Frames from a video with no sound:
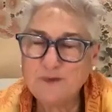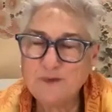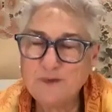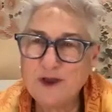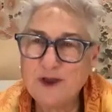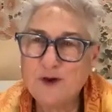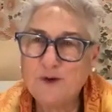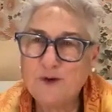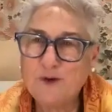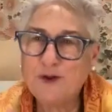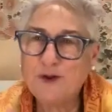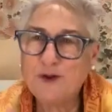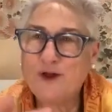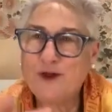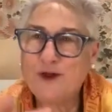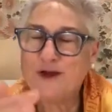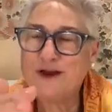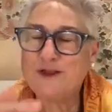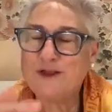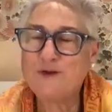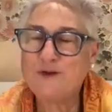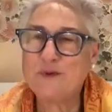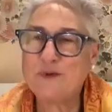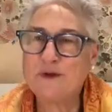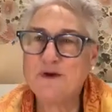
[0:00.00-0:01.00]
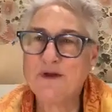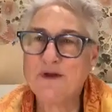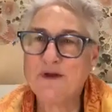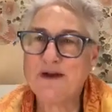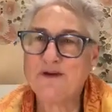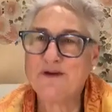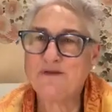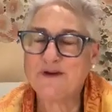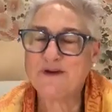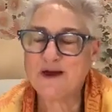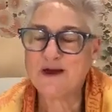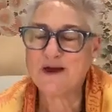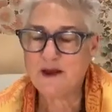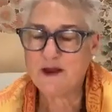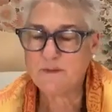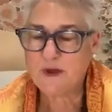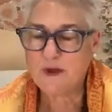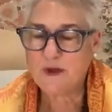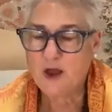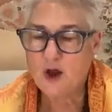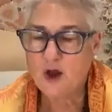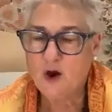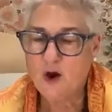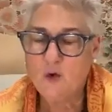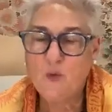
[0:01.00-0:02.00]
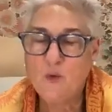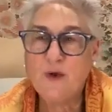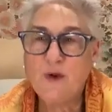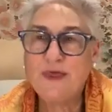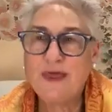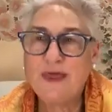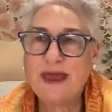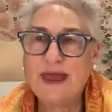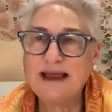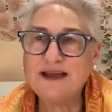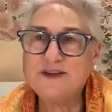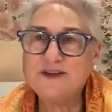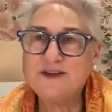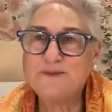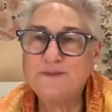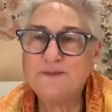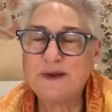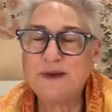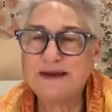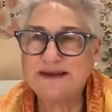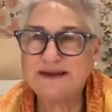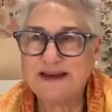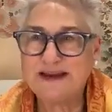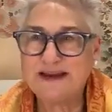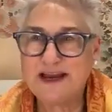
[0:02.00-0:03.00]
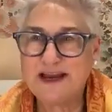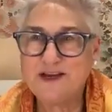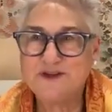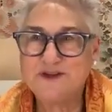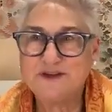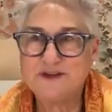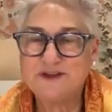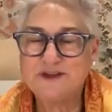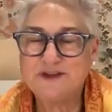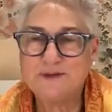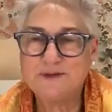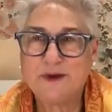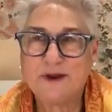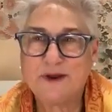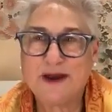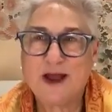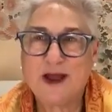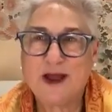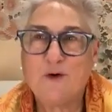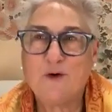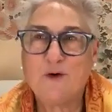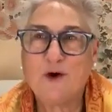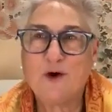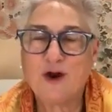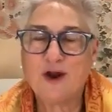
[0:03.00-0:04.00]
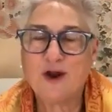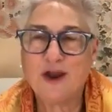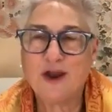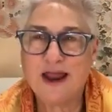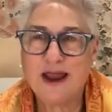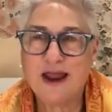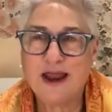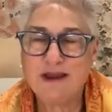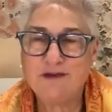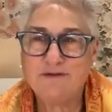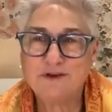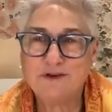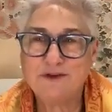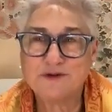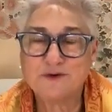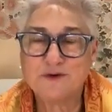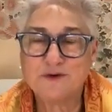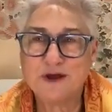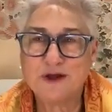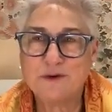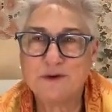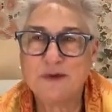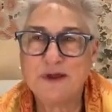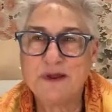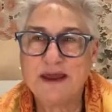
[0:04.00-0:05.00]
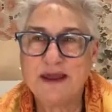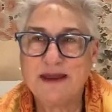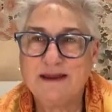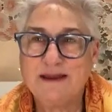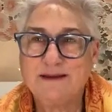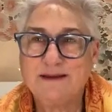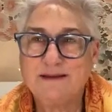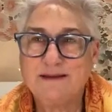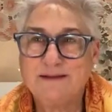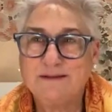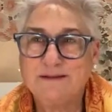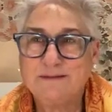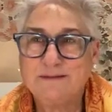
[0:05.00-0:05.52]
then we go along another period of time with expectations about how our life is going to be.